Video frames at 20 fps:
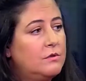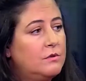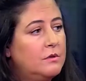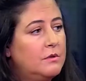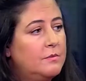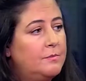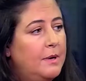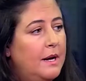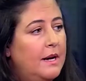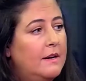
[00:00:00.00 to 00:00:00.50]
to
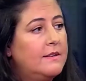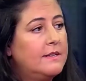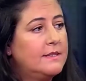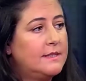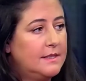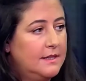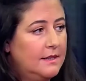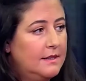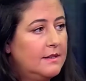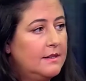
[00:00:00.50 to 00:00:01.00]
the
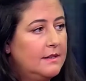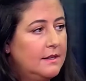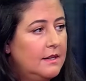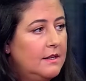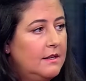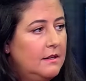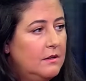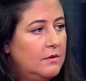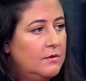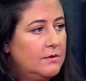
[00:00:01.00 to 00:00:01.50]
parents in the
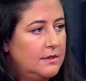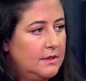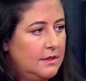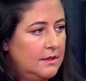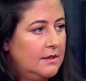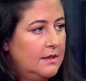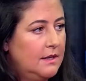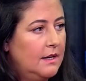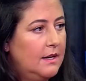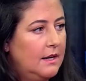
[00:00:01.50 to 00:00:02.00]
NICUs,
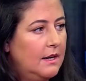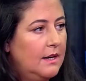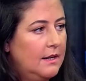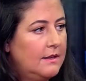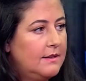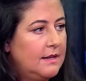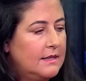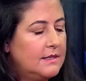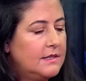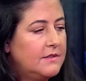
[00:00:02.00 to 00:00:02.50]
in the
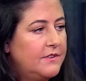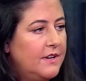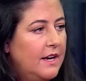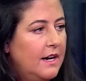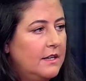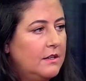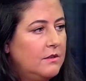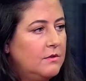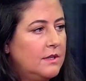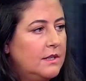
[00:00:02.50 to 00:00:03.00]
intensive
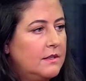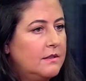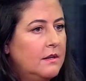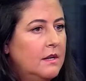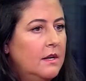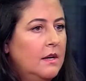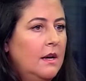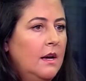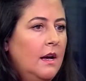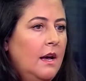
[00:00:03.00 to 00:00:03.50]
care unit,
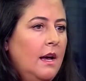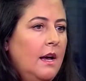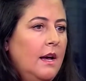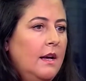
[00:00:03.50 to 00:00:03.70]
yeah.